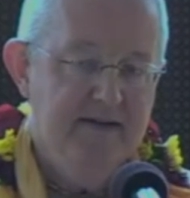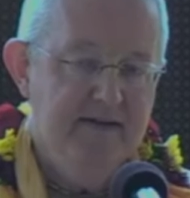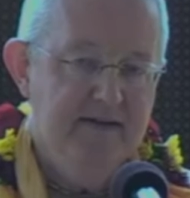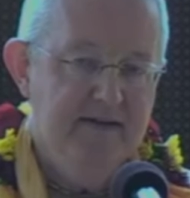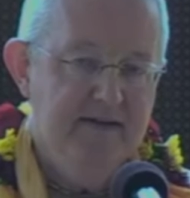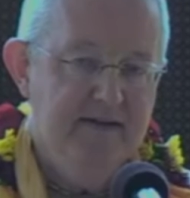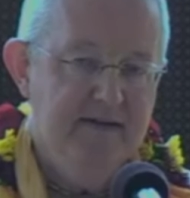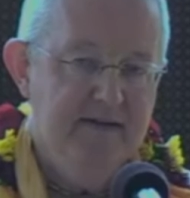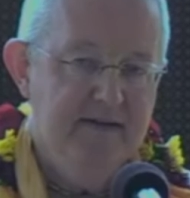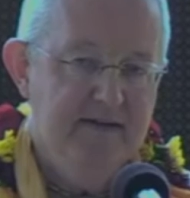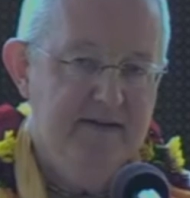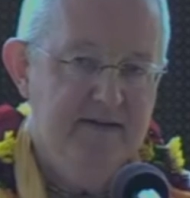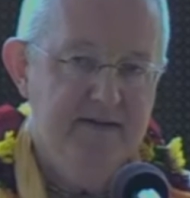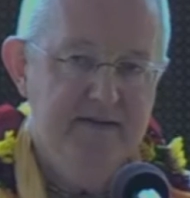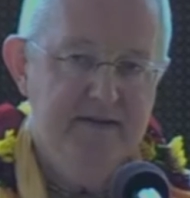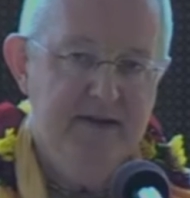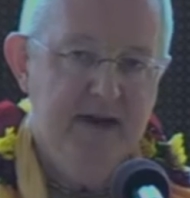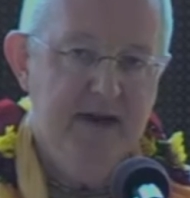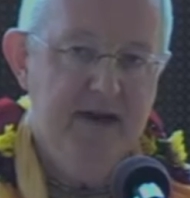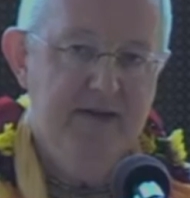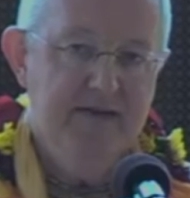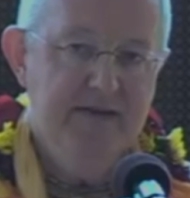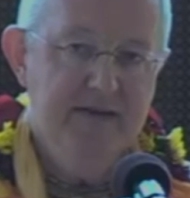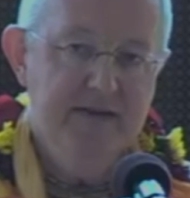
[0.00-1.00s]

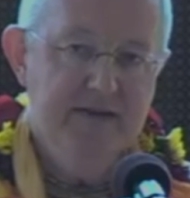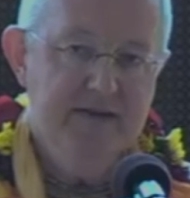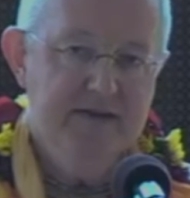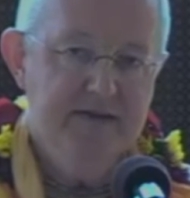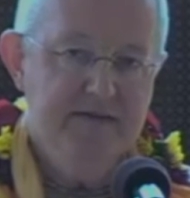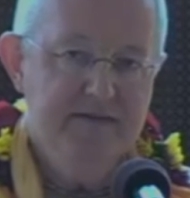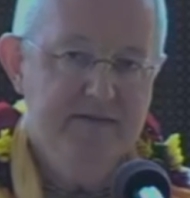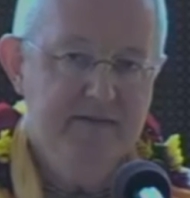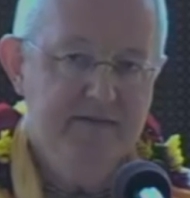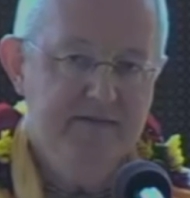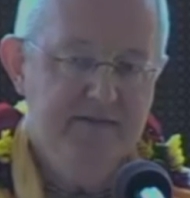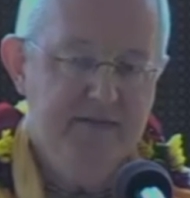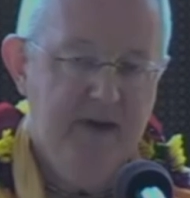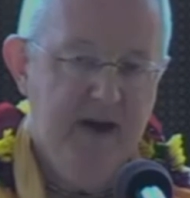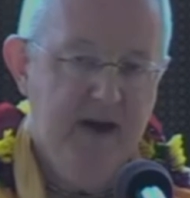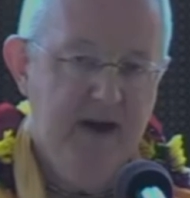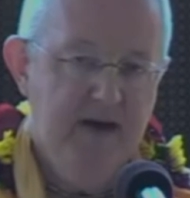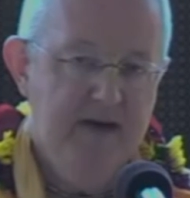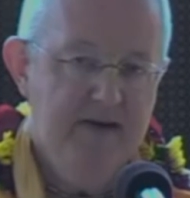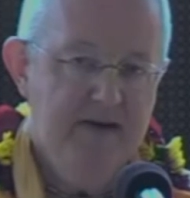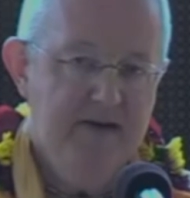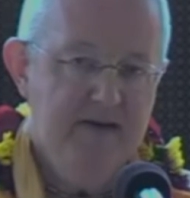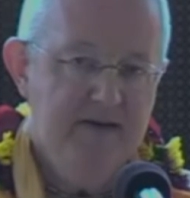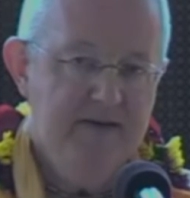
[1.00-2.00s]
Desiring some
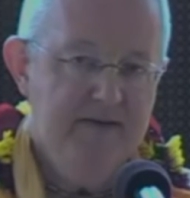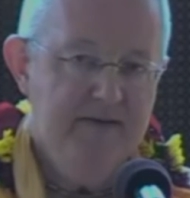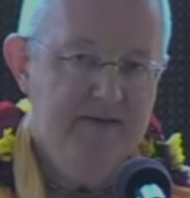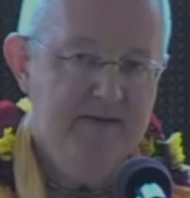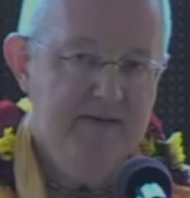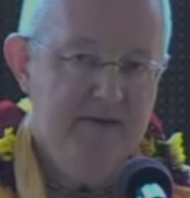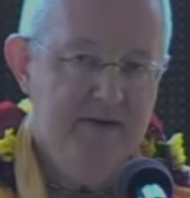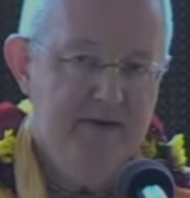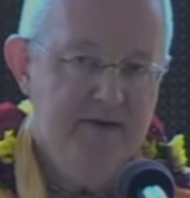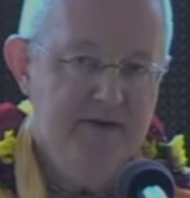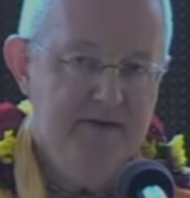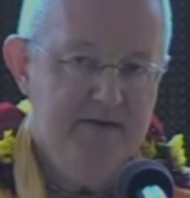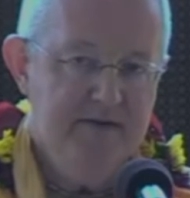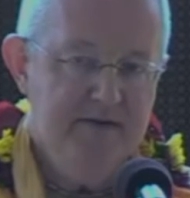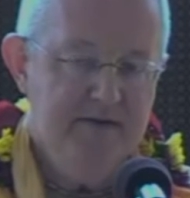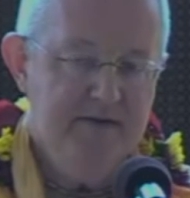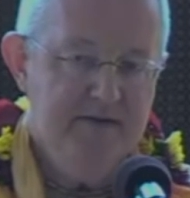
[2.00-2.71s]
honor from others.